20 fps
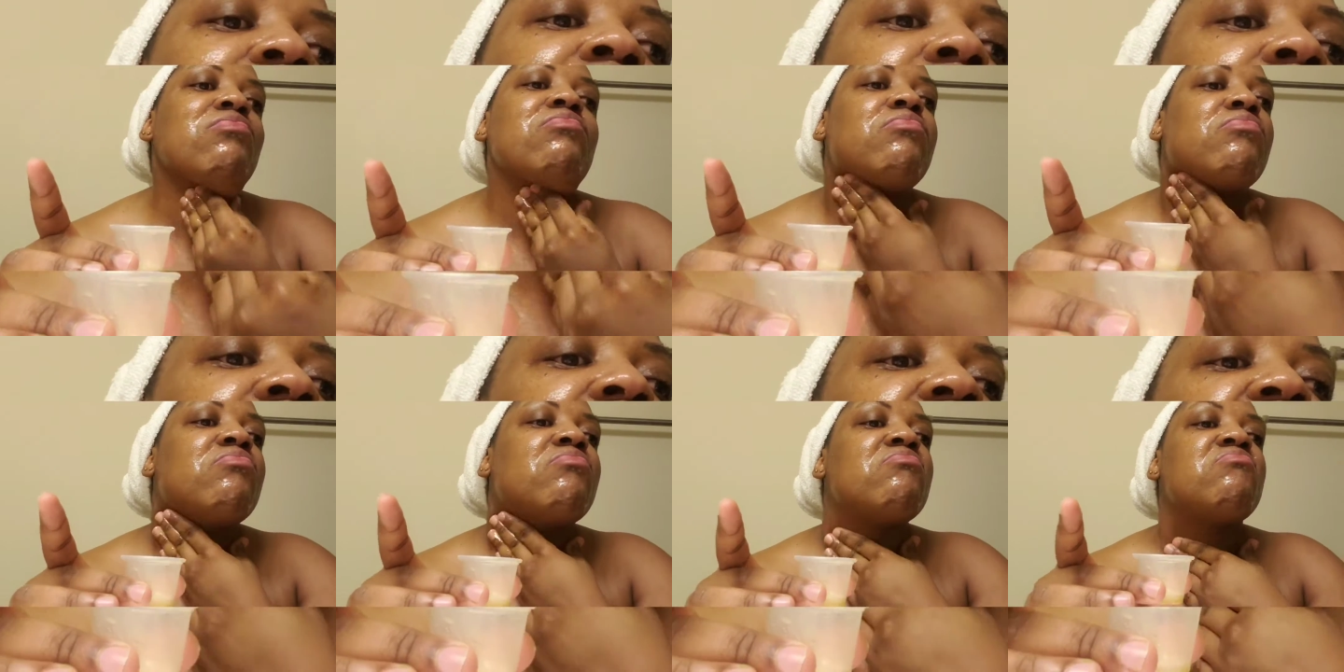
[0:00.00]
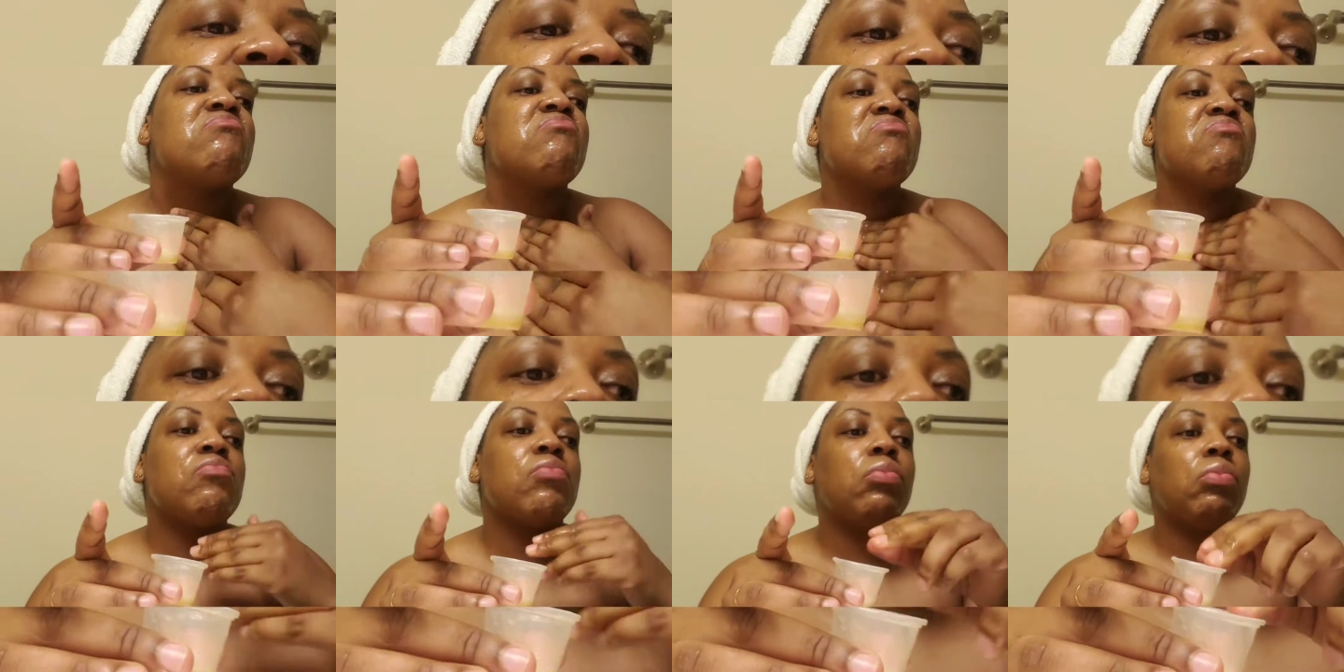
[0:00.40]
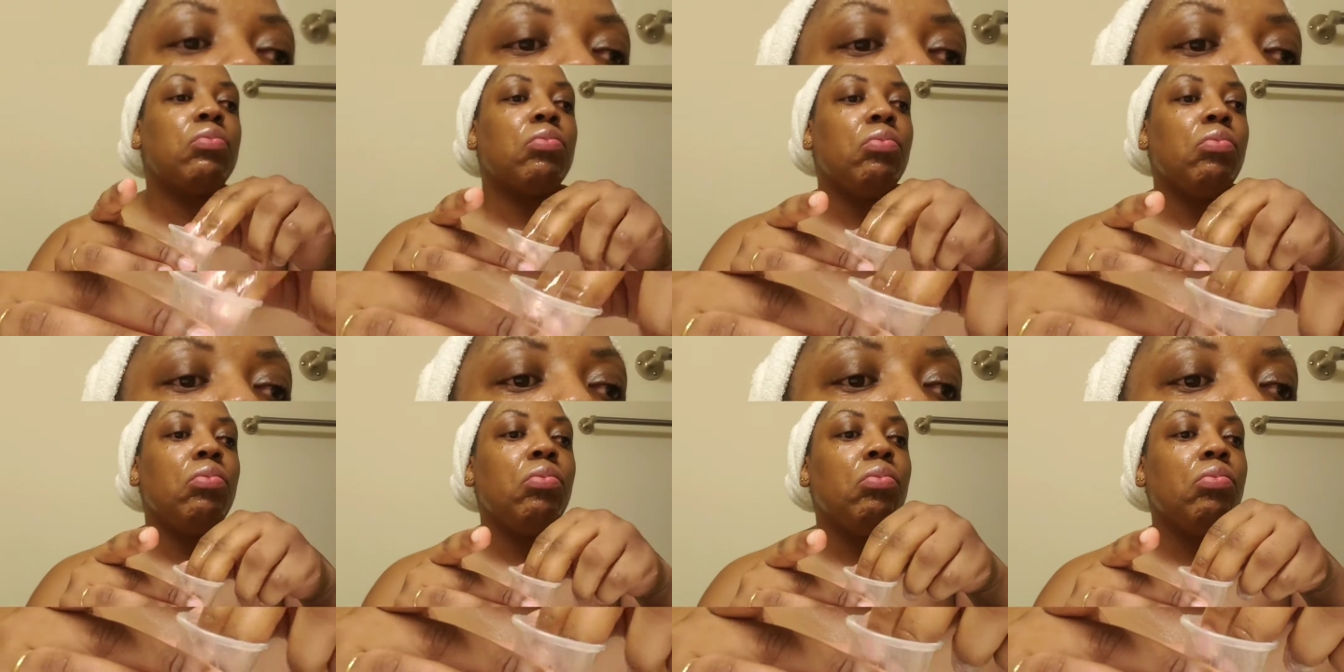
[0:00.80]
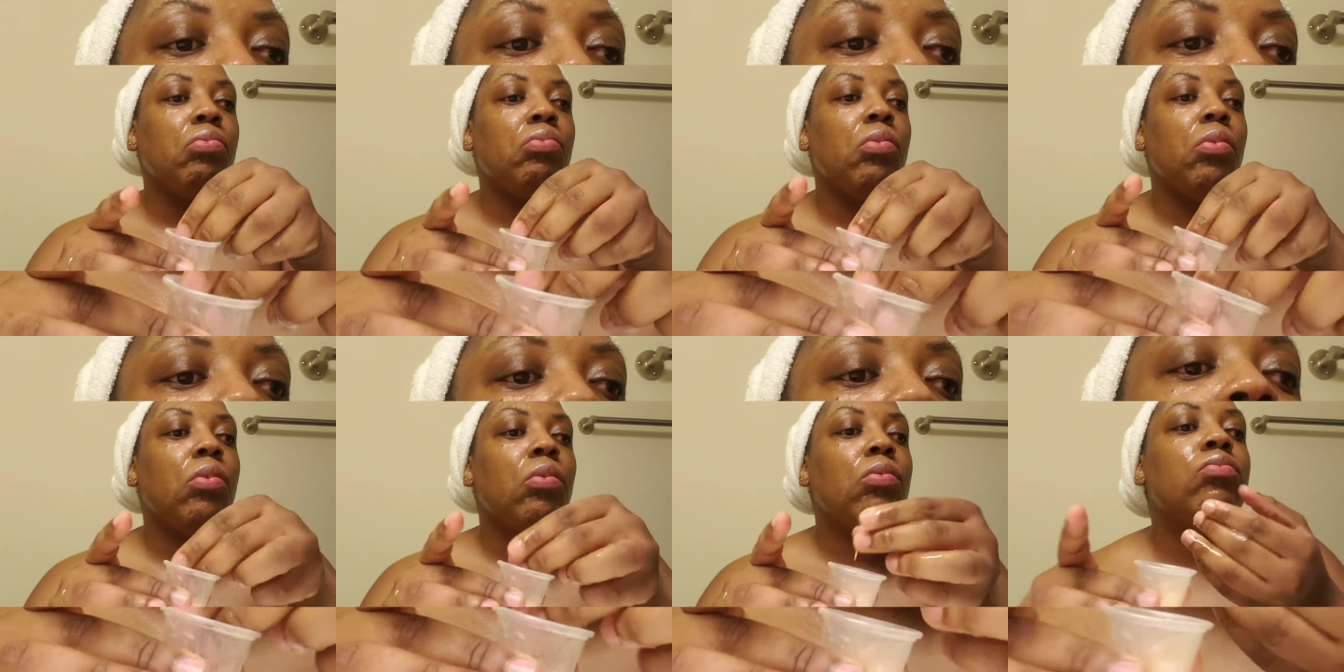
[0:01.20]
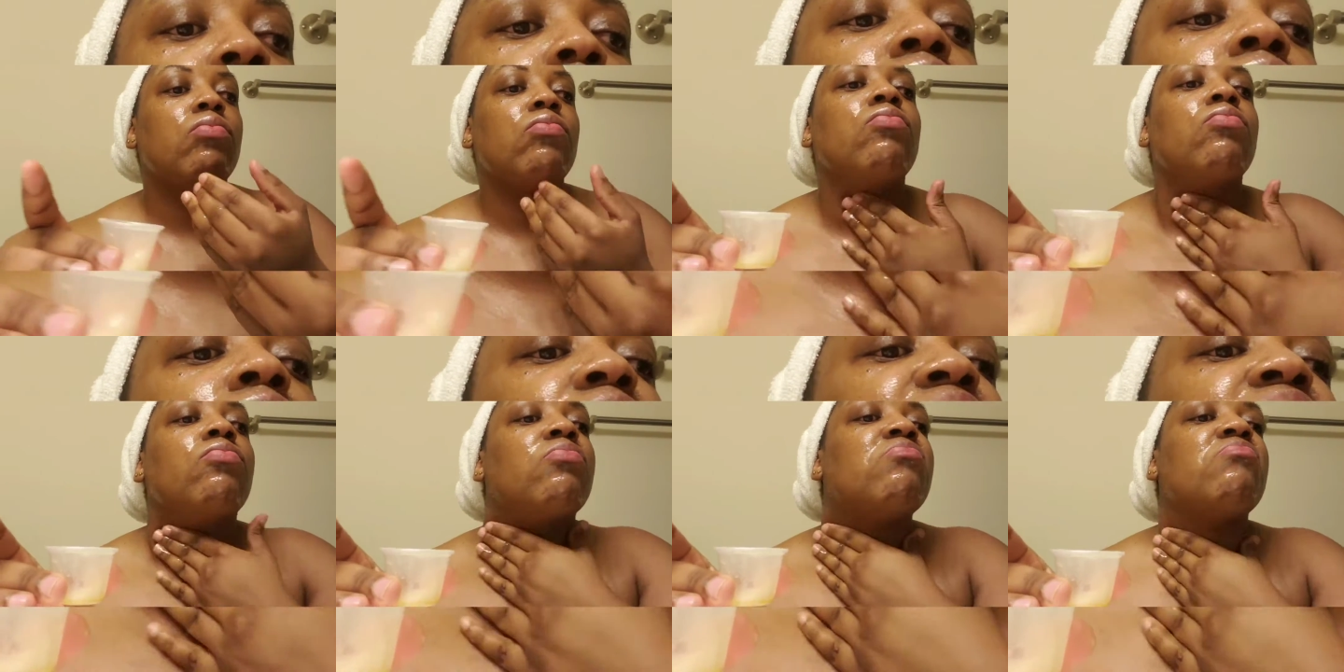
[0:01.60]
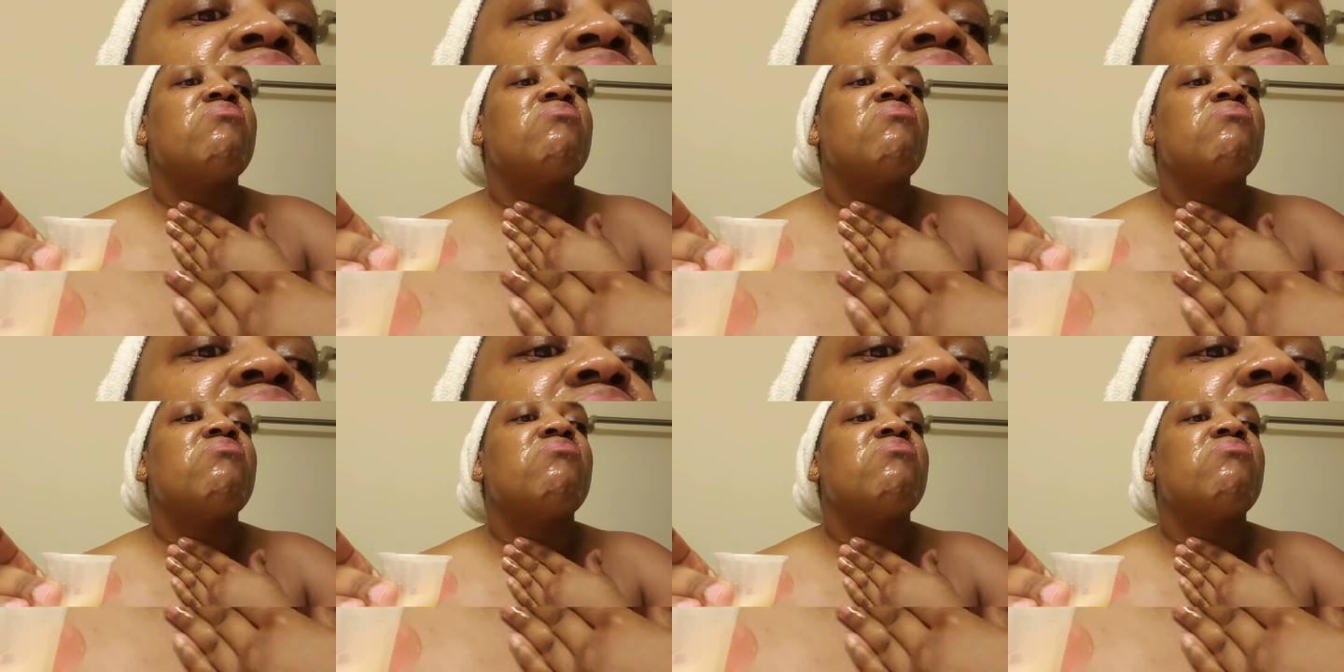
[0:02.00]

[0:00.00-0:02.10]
the neck, girl. We don't